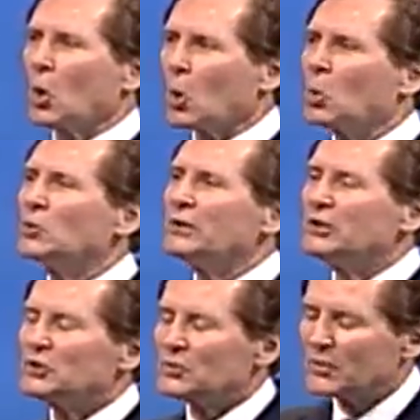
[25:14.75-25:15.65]
only
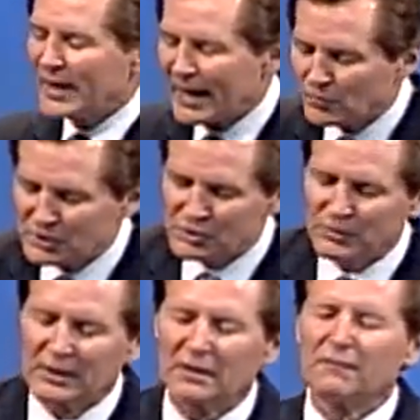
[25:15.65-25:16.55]
do that which
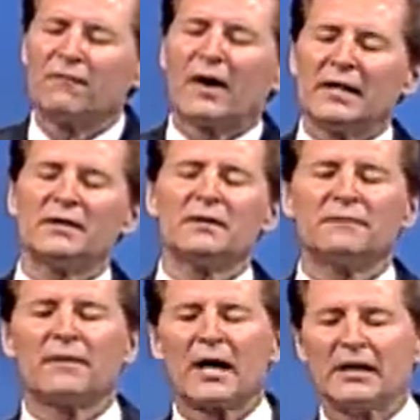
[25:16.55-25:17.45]
we invite the
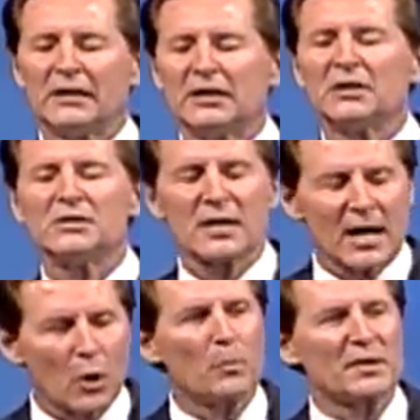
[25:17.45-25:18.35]
divine in to
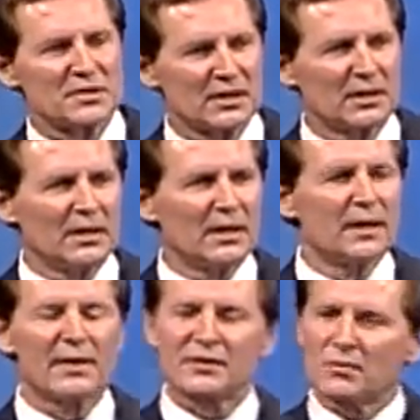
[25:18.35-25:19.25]
help us in.
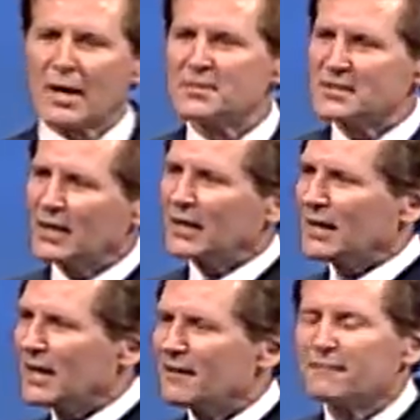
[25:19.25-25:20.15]
That's why I'm saying at
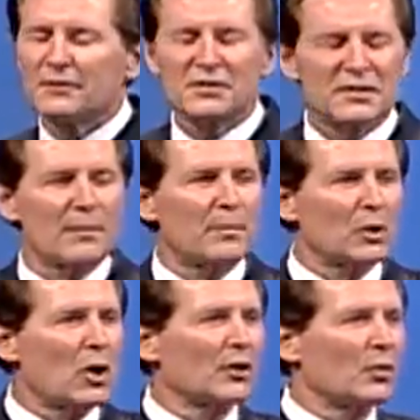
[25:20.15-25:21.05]
every step
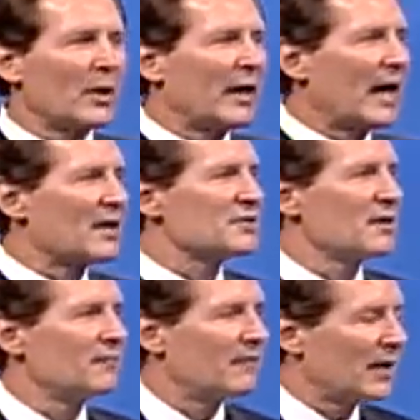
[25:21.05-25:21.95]
along the way, ask the
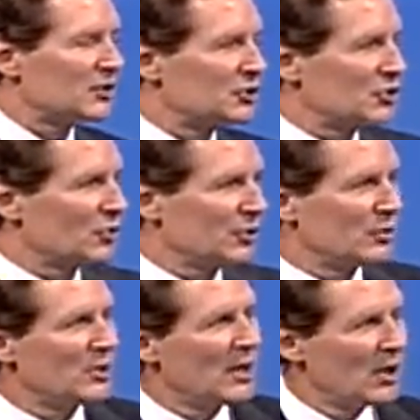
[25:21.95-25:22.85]
divine to show you
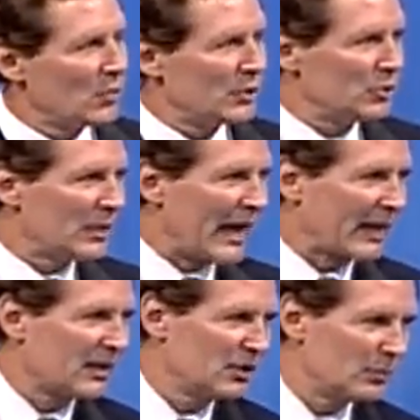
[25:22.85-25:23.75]
where you
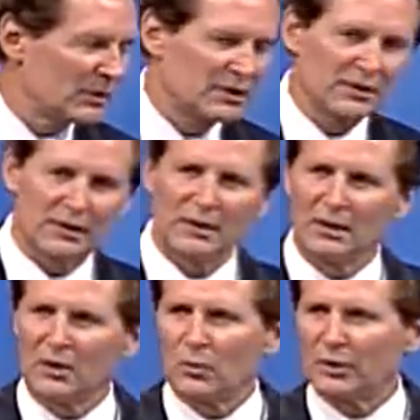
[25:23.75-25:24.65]
lack humility,
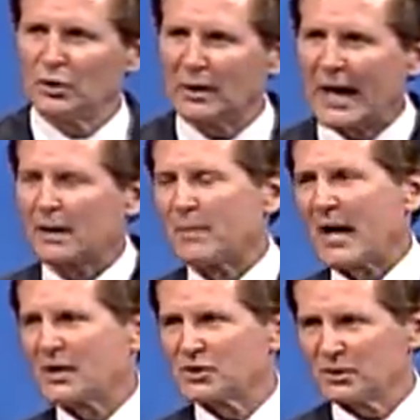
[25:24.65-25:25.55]
where you lack
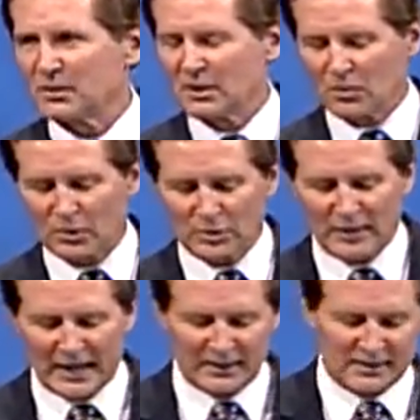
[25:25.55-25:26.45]
passion, where you lack